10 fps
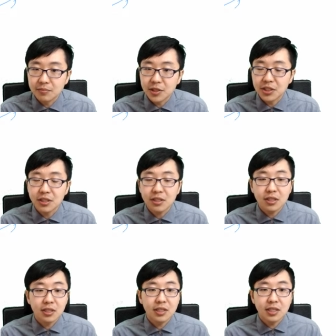but
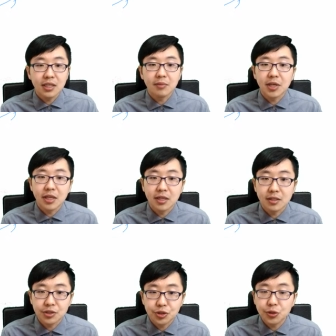here in MAR
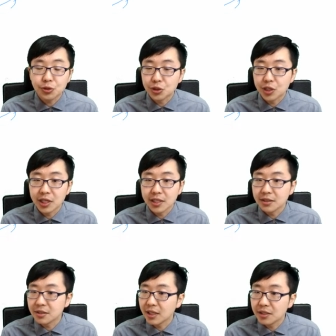3039
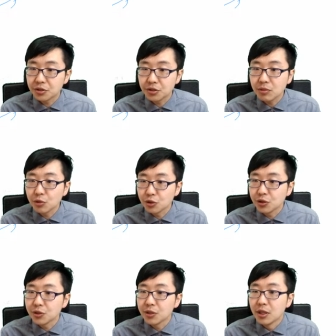stage 3
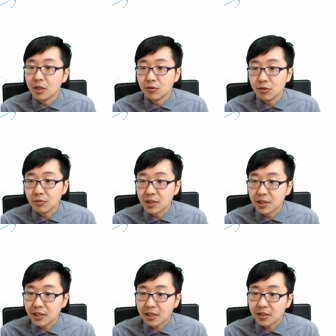module, we will
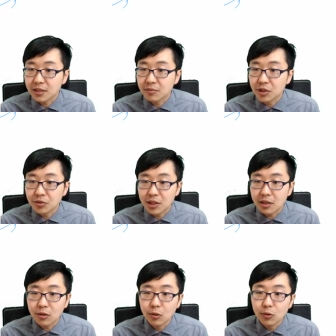discuss about the
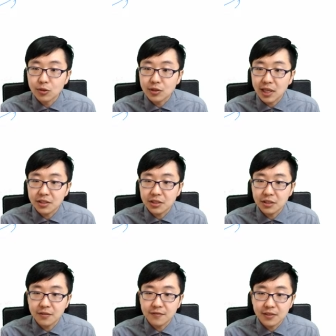closed
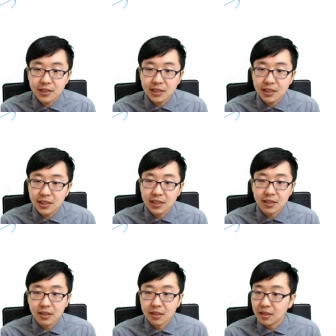section first,
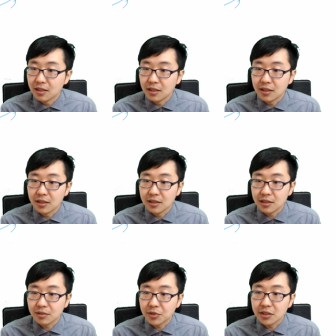
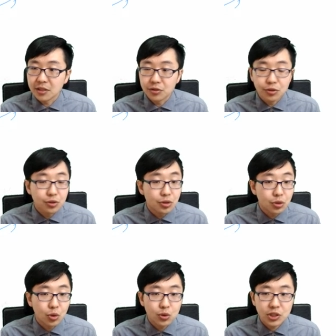subjected to the
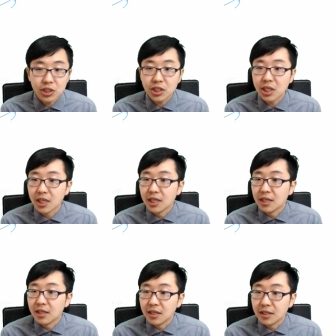torsion,
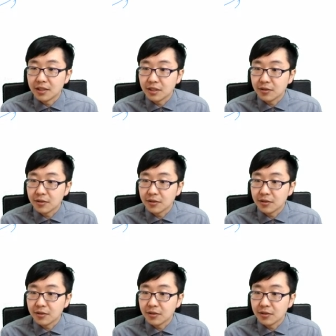and